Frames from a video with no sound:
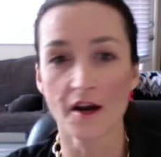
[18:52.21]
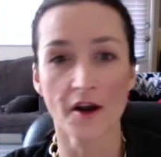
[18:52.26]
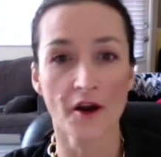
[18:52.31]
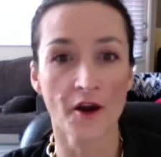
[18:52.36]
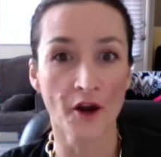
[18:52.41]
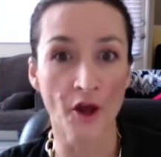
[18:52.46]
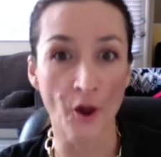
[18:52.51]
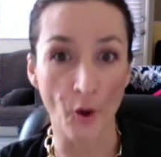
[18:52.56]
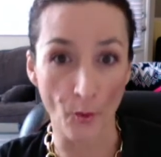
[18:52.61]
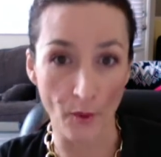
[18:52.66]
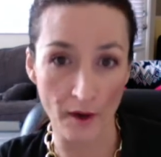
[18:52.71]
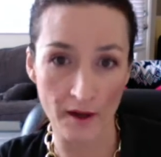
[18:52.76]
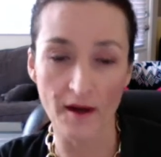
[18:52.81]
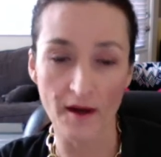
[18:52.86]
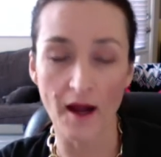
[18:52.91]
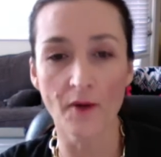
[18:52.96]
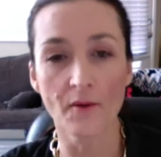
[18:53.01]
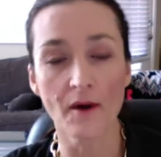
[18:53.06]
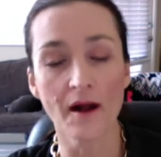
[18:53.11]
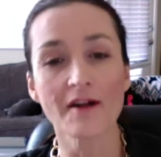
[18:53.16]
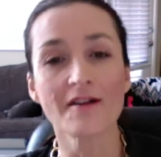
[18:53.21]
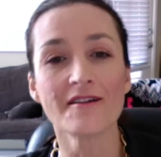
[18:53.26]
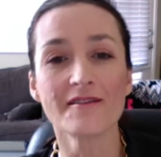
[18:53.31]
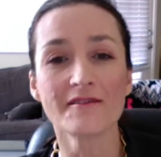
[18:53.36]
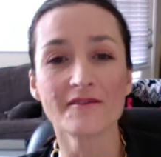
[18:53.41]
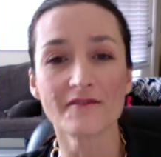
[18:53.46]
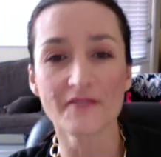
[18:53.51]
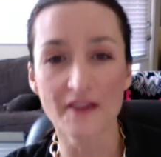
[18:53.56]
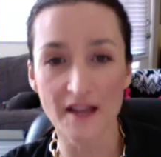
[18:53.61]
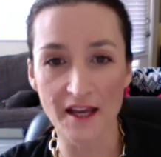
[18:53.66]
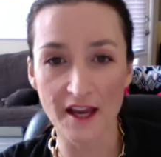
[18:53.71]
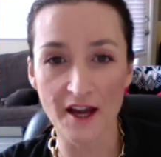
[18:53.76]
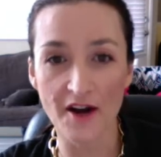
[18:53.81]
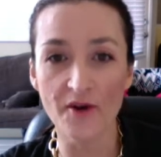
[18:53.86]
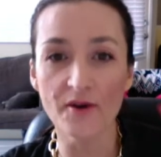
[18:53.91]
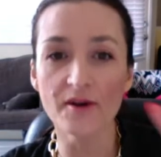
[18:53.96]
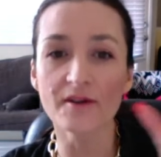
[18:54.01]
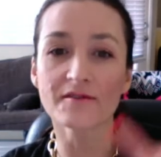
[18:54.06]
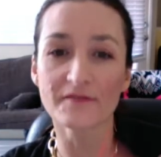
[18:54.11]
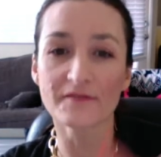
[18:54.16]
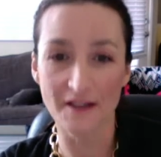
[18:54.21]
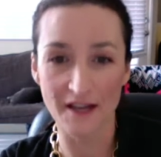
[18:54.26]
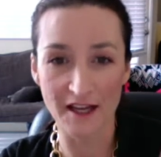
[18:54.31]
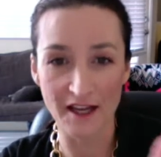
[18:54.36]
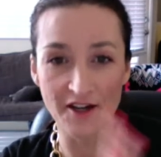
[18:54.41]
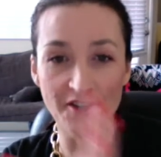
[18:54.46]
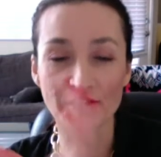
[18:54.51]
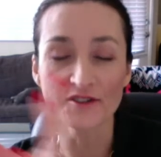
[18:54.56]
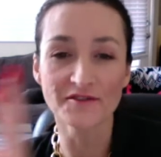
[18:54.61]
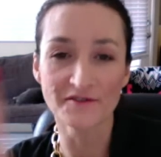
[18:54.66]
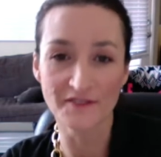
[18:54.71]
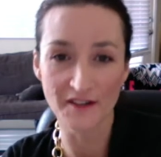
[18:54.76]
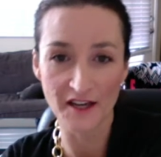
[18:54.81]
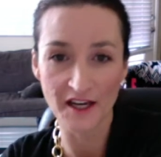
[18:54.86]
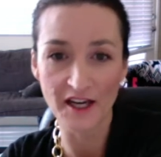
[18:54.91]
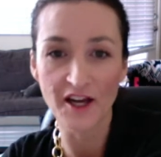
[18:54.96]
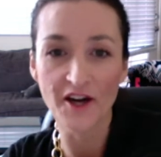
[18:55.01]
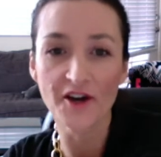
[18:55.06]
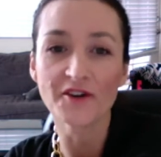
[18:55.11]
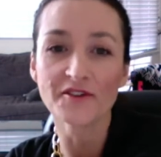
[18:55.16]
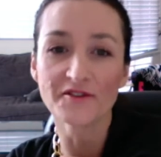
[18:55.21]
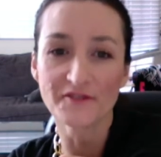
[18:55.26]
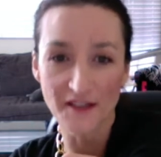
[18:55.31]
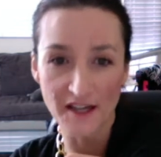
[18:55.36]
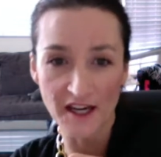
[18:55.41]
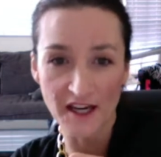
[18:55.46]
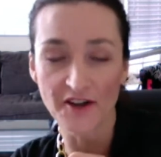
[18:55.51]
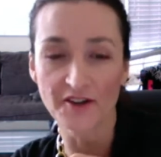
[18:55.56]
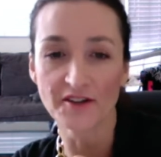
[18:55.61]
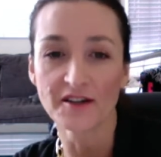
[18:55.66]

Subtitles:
No, I want video, video, video, video.